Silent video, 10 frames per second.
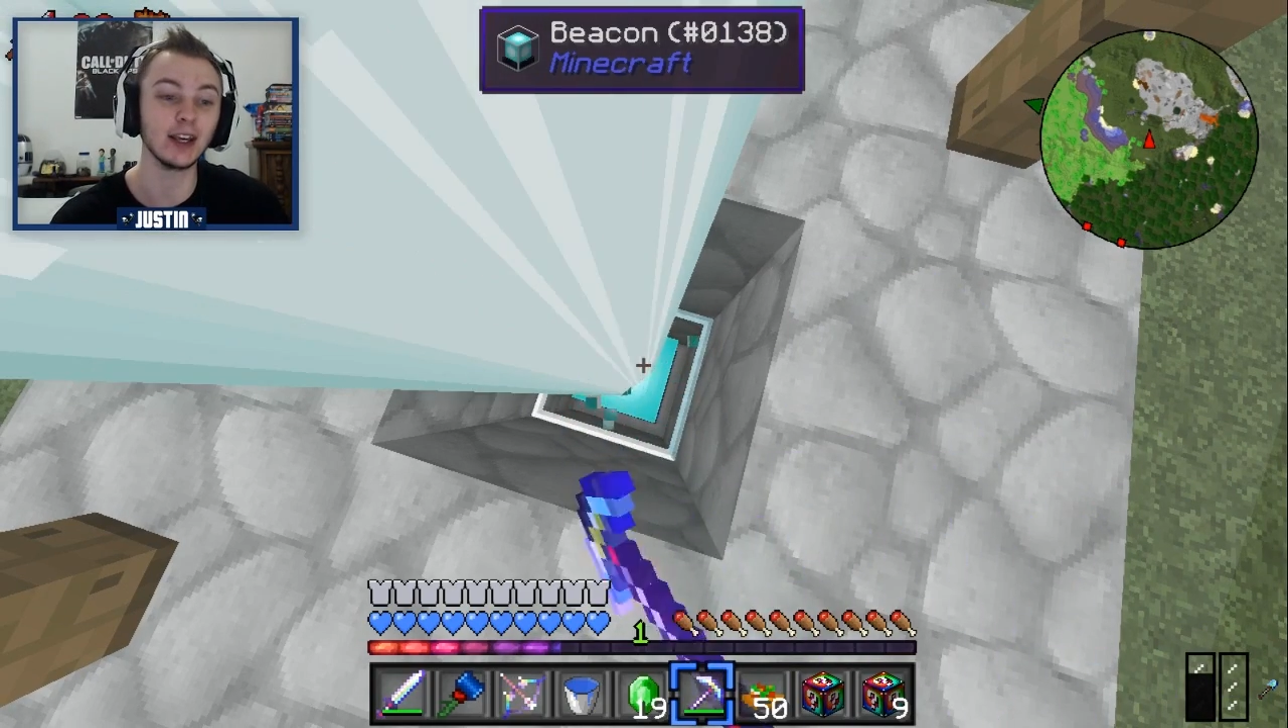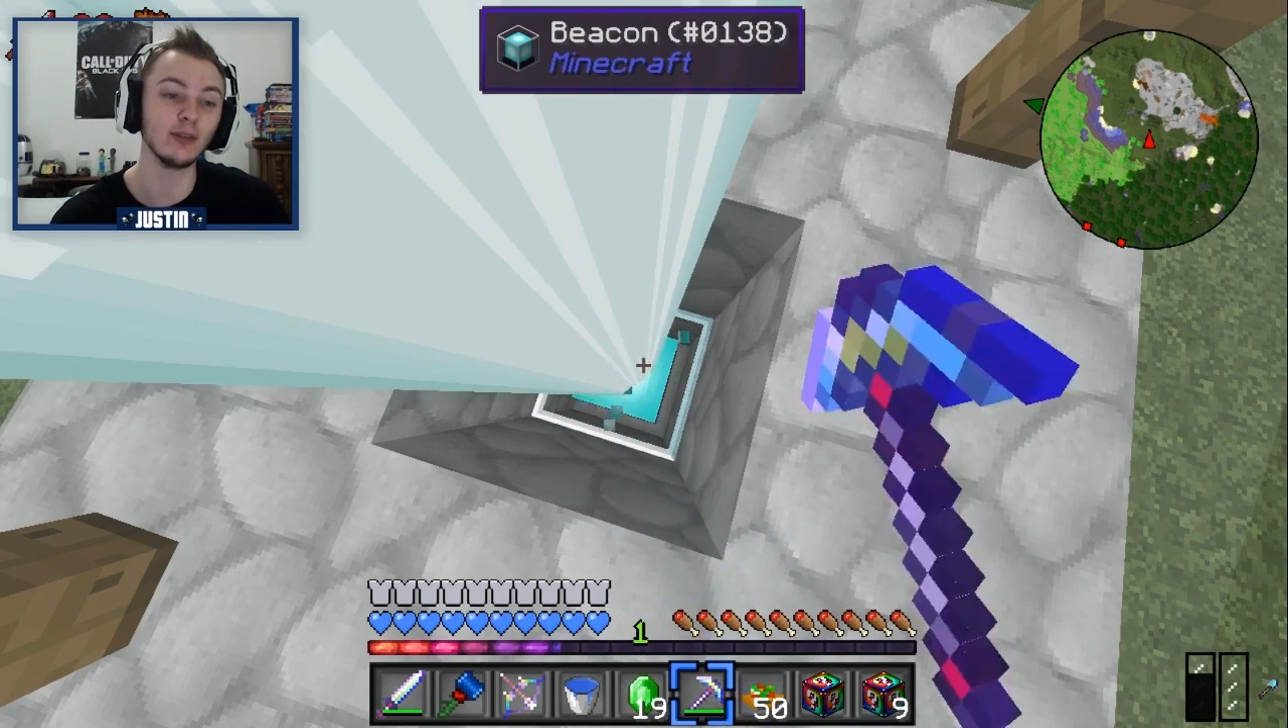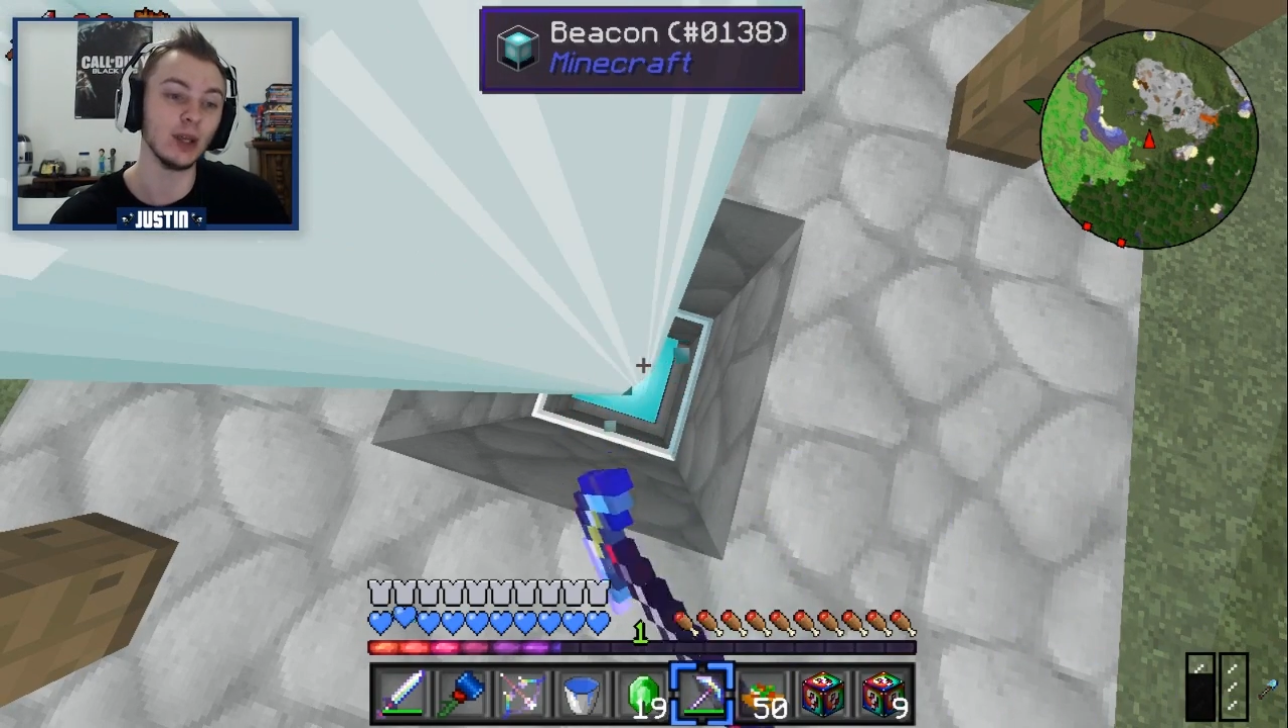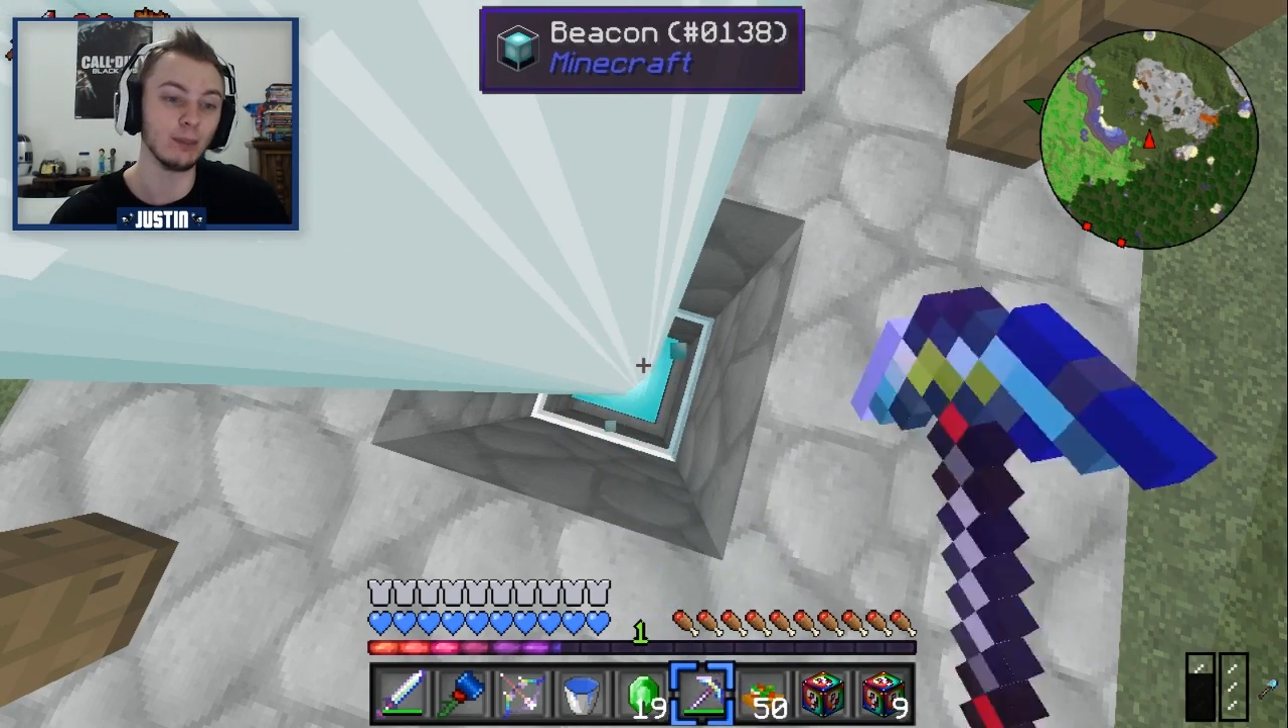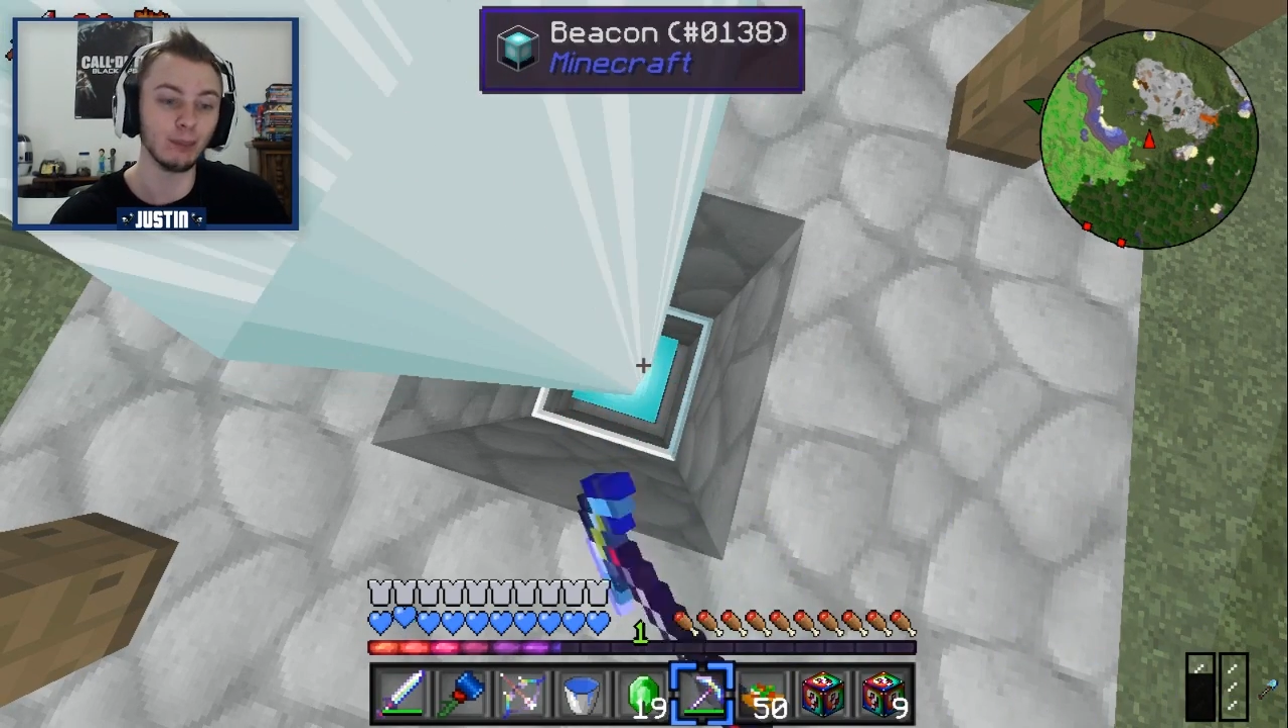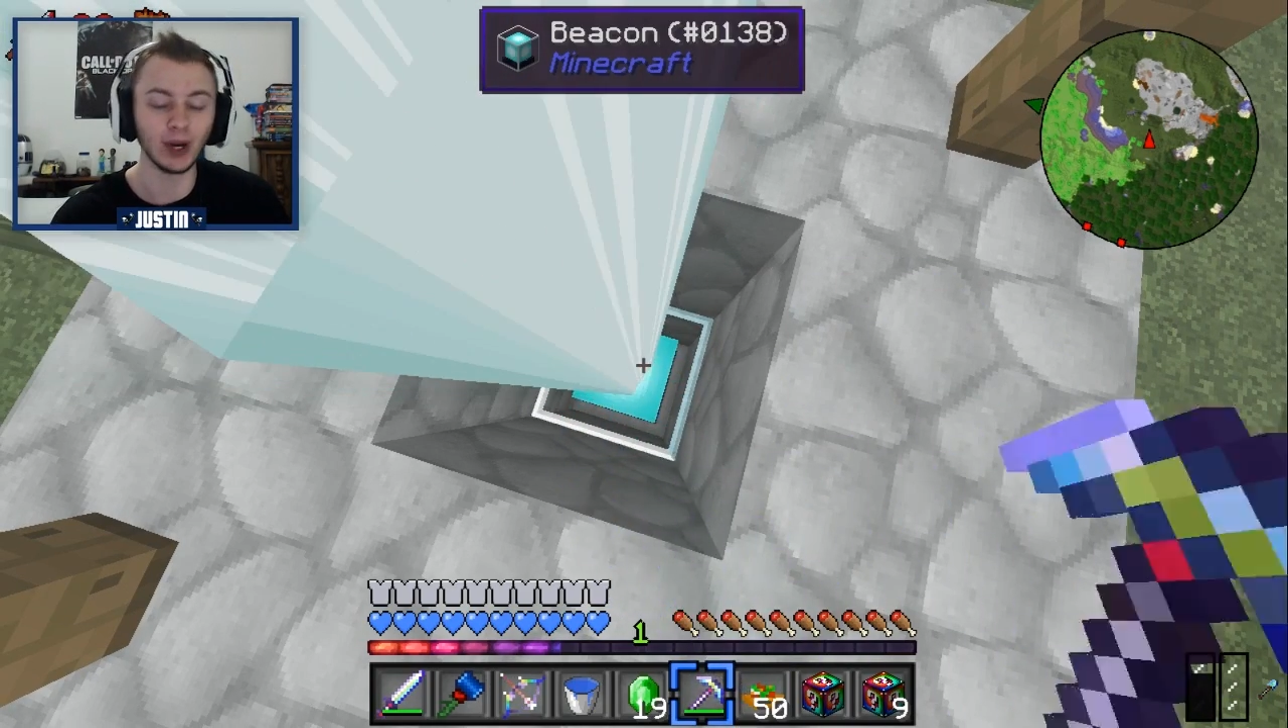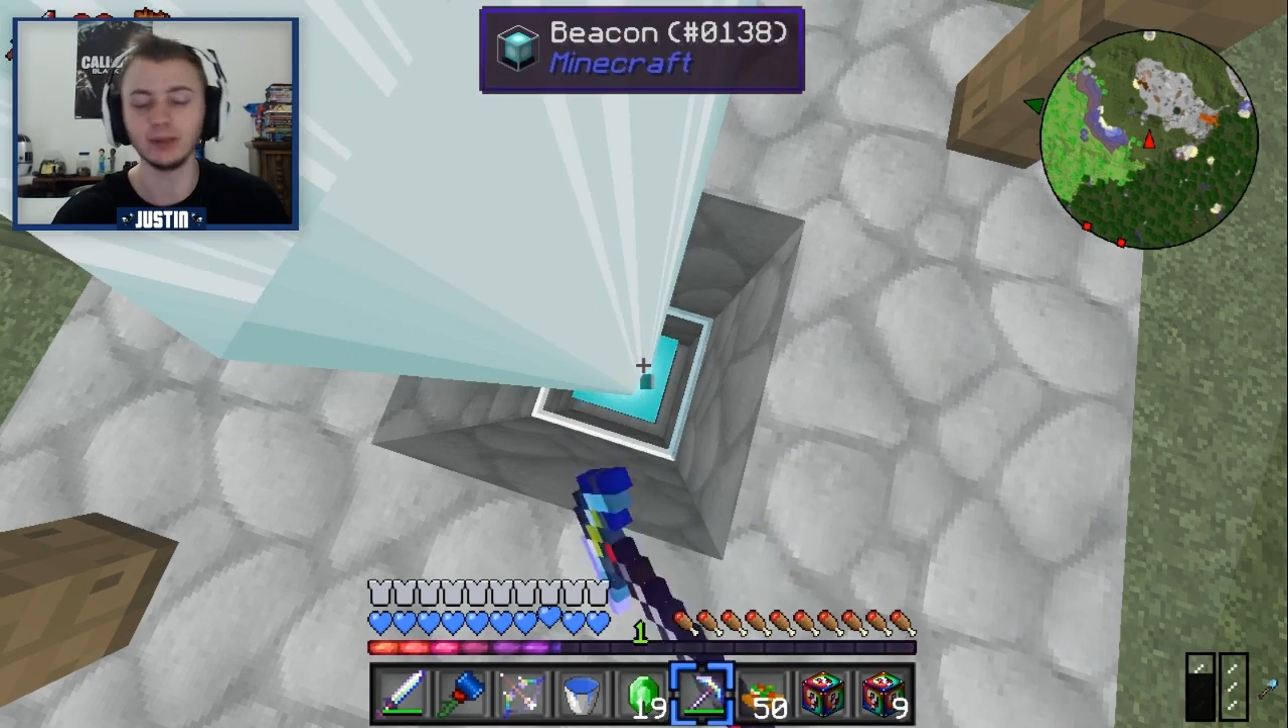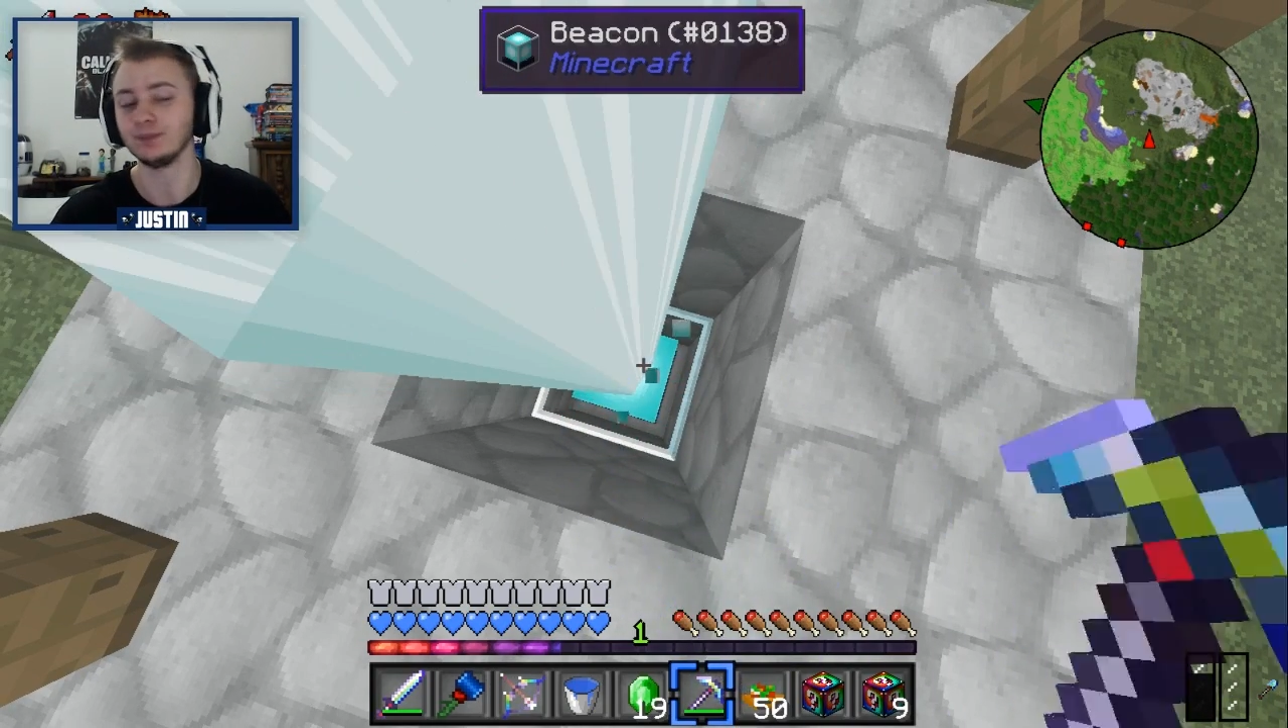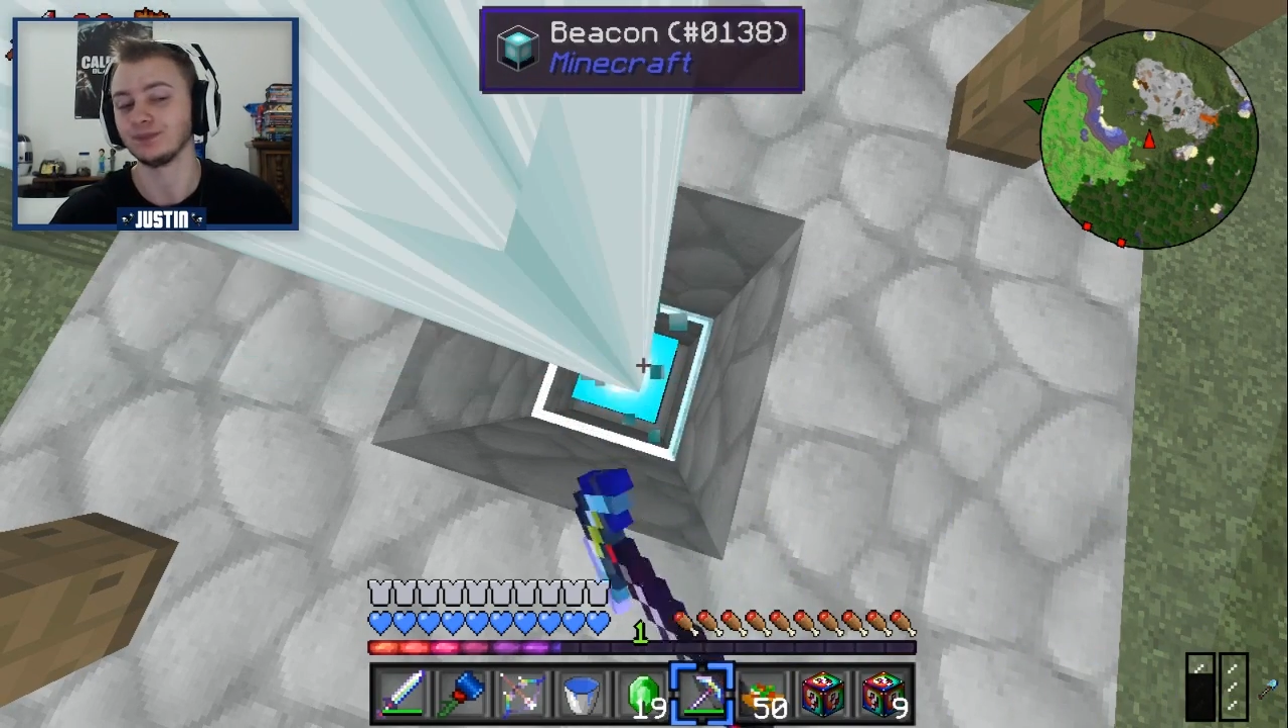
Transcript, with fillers: me, but